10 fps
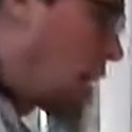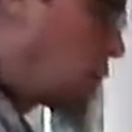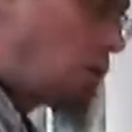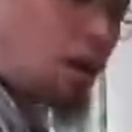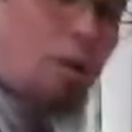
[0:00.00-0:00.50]

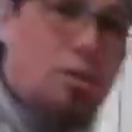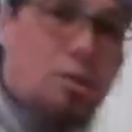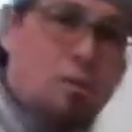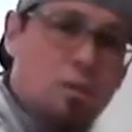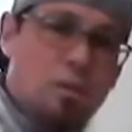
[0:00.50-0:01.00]
What I
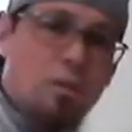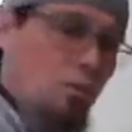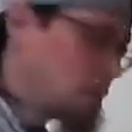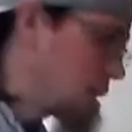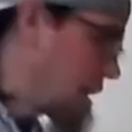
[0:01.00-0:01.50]
also
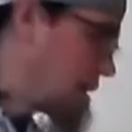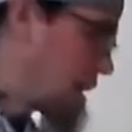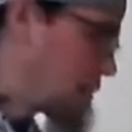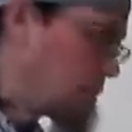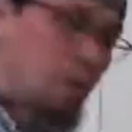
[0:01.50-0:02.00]
do is
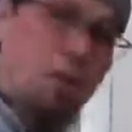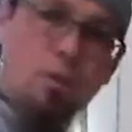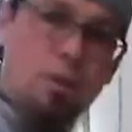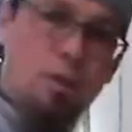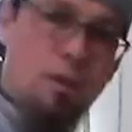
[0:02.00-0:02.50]
anytime I'm done
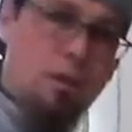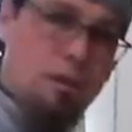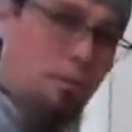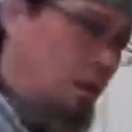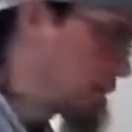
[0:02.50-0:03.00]
with a
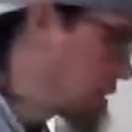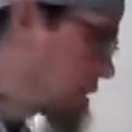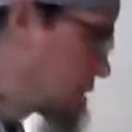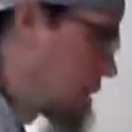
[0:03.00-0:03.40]
device like this,